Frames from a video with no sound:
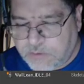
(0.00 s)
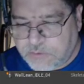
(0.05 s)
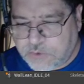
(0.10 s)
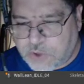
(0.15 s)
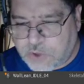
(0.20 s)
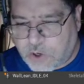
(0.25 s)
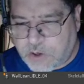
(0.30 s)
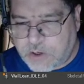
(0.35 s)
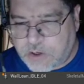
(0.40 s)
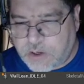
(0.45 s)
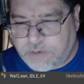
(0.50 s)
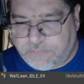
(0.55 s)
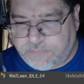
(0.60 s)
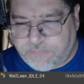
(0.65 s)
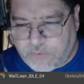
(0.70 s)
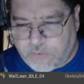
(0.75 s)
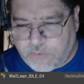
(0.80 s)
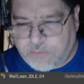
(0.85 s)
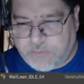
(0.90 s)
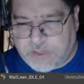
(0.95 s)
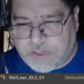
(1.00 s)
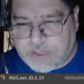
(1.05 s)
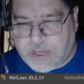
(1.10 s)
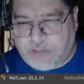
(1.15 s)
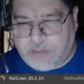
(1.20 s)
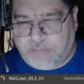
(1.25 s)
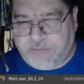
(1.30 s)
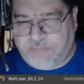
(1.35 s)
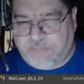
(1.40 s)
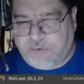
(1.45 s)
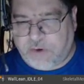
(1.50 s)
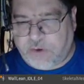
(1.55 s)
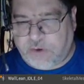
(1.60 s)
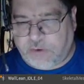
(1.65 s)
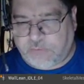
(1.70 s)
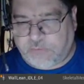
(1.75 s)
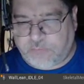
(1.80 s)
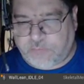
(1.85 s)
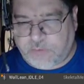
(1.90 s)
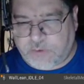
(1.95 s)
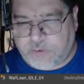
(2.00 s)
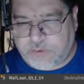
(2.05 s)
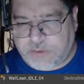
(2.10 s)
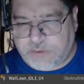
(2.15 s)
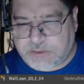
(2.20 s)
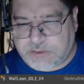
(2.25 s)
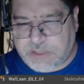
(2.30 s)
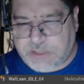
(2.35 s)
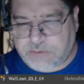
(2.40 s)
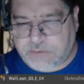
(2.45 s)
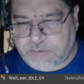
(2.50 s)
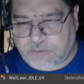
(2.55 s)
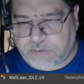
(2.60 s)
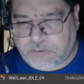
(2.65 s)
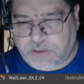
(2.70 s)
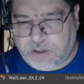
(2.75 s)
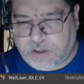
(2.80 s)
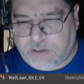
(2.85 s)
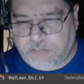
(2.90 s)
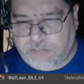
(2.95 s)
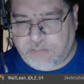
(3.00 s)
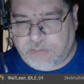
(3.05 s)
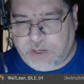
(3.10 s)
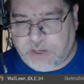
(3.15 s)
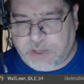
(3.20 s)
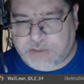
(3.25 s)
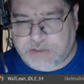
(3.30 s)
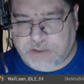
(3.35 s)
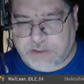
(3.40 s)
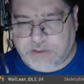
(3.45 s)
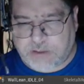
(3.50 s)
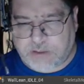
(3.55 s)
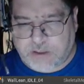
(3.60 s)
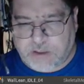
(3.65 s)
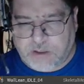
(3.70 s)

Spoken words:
Talking on the phone may not be very useful in this actual asset,